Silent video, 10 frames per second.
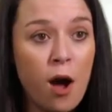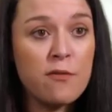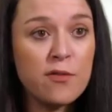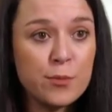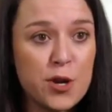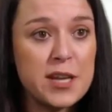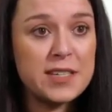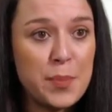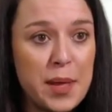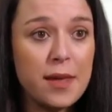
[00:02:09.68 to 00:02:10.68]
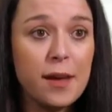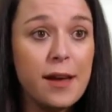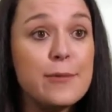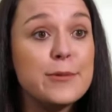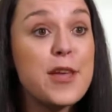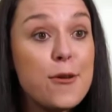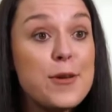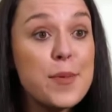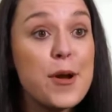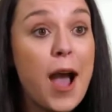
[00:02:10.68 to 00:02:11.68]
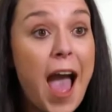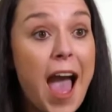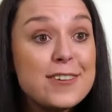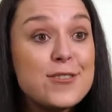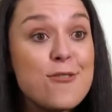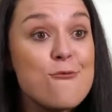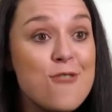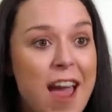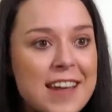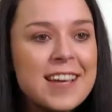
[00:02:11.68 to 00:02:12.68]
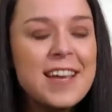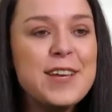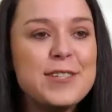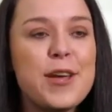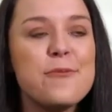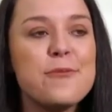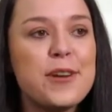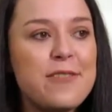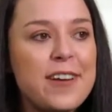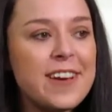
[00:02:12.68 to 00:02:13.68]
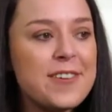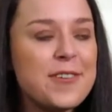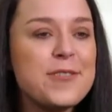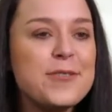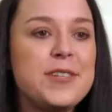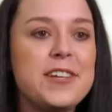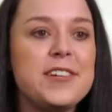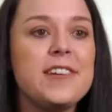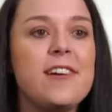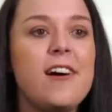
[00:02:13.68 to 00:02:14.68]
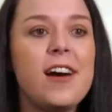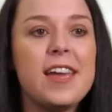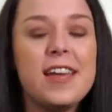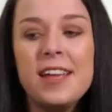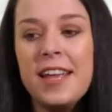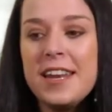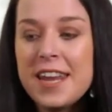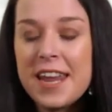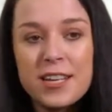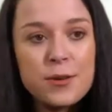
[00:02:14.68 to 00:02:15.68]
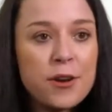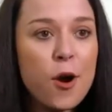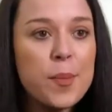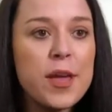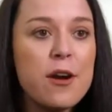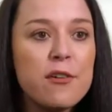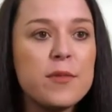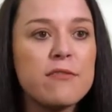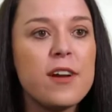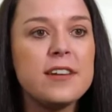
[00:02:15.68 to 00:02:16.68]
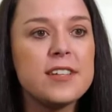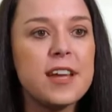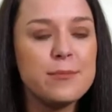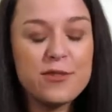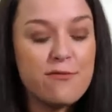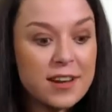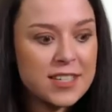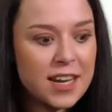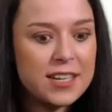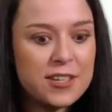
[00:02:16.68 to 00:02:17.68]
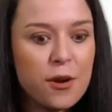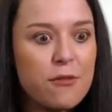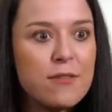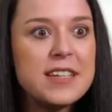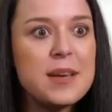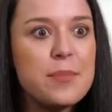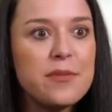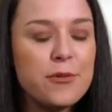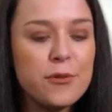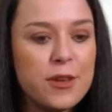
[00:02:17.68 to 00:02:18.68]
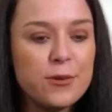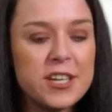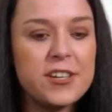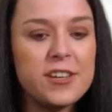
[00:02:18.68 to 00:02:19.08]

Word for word: apart from Tracy Beaker. It was the only book I hadn't read. So when I found out I got the audition, I nicked a copy off my friend and was frantically trying to read it before the